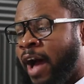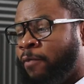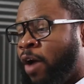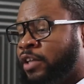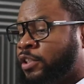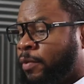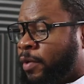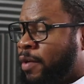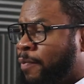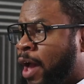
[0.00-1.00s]
I watched some
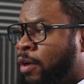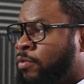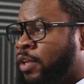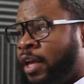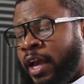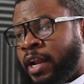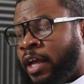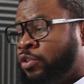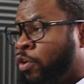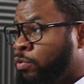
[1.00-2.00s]
of your battles, and
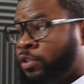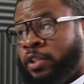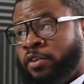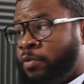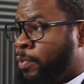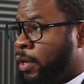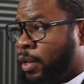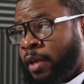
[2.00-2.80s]
I don't see you being